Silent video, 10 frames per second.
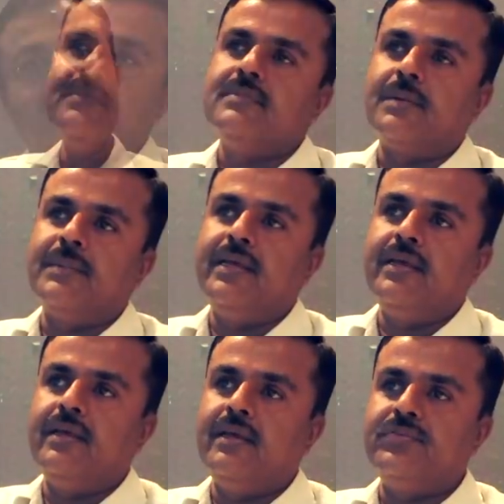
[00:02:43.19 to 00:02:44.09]

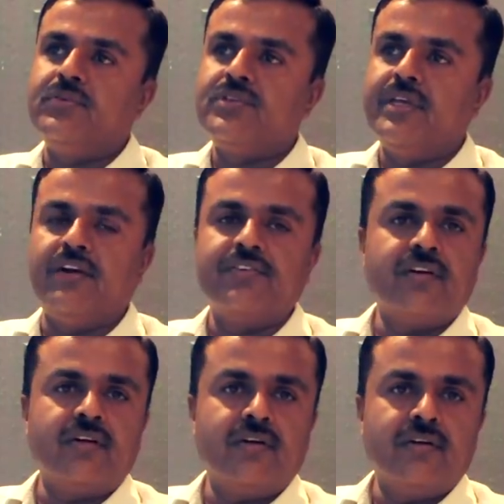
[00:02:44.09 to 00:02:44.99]
normally if you see
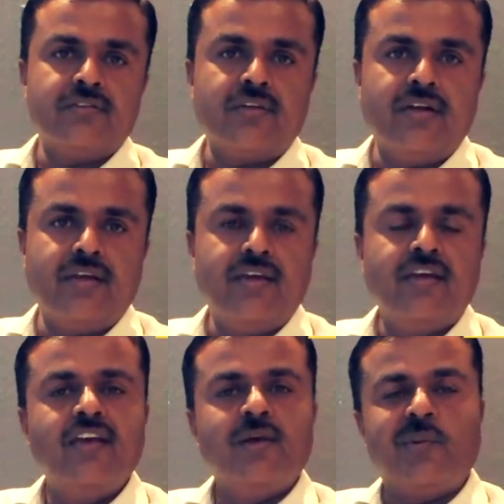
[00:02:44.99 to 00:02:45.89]
after Sunday,
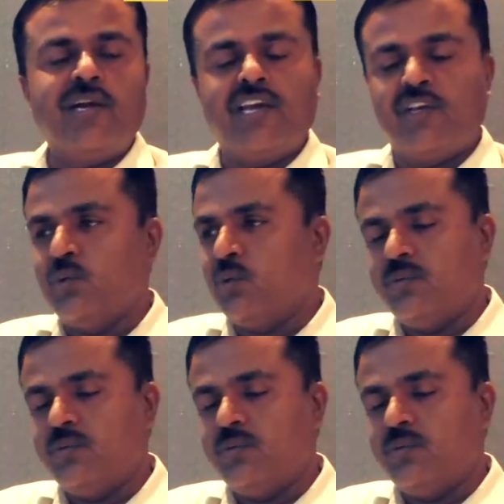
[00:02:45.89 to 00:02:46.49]
Monday,